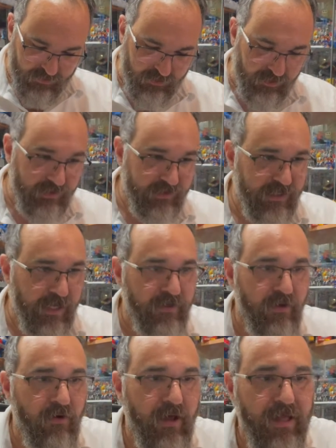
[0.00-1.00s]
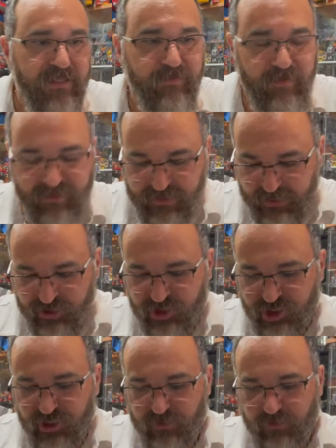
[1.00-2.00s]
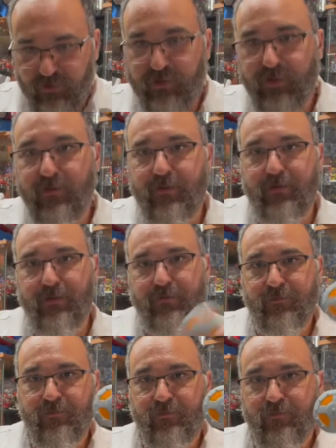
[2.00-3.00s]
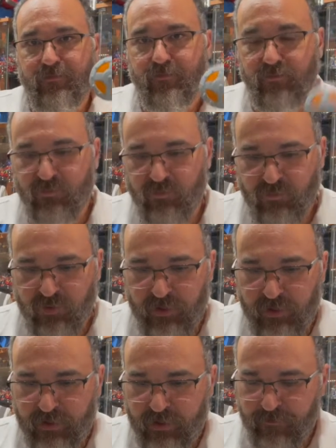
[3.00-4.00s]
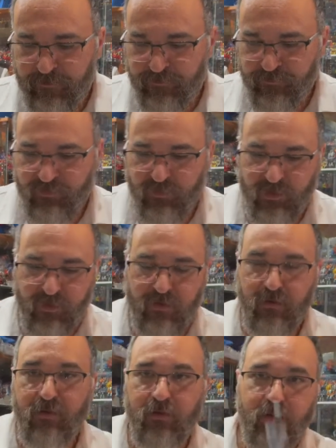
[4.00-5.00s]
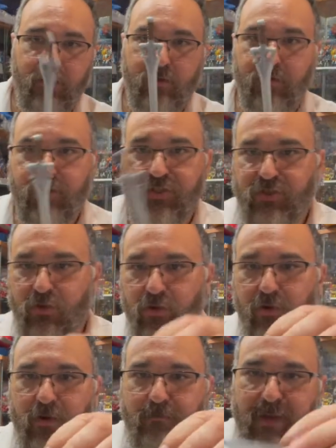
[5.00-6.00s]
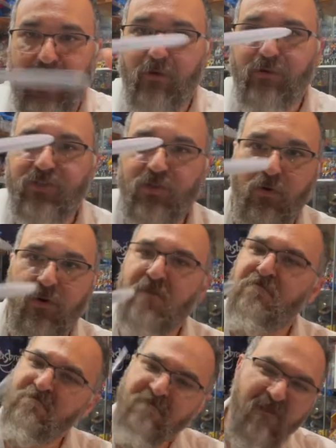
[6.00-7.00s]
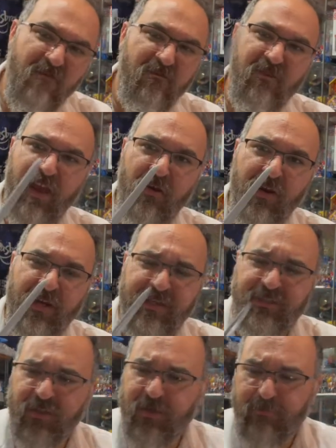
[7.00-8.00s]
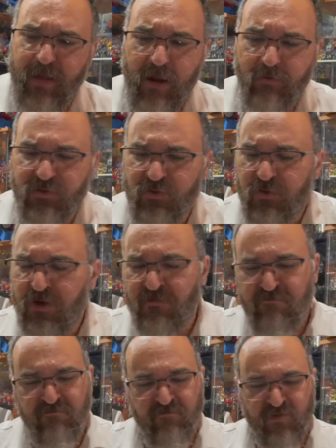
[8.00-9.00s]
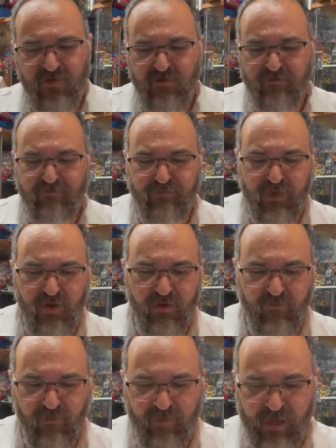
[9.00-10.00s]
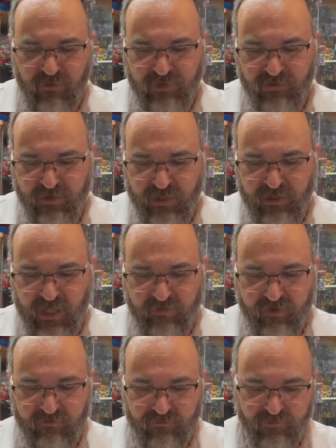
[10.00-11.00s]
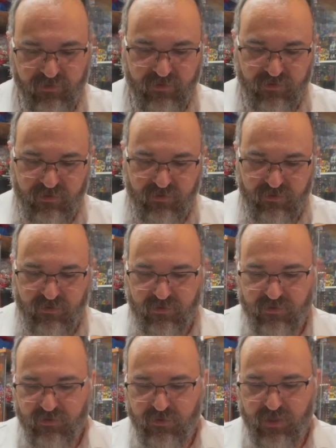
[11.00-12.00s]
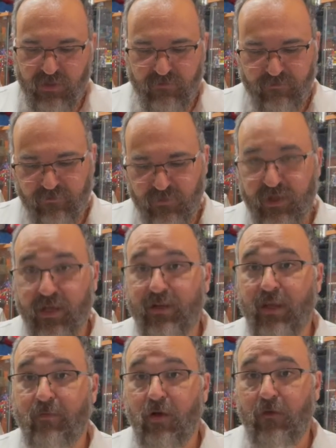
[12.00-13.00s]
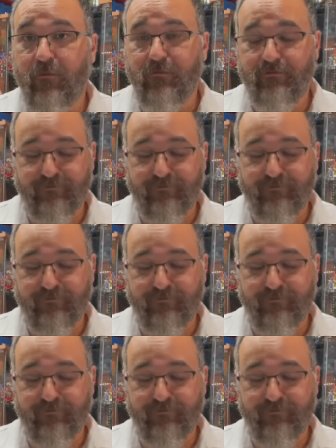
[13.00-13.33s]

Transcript: He's got no axe, but he's got a shield. Okay. Sword, power sword, very nice looking power sword. Beautiful power sword, I love it. Oh, hand came off.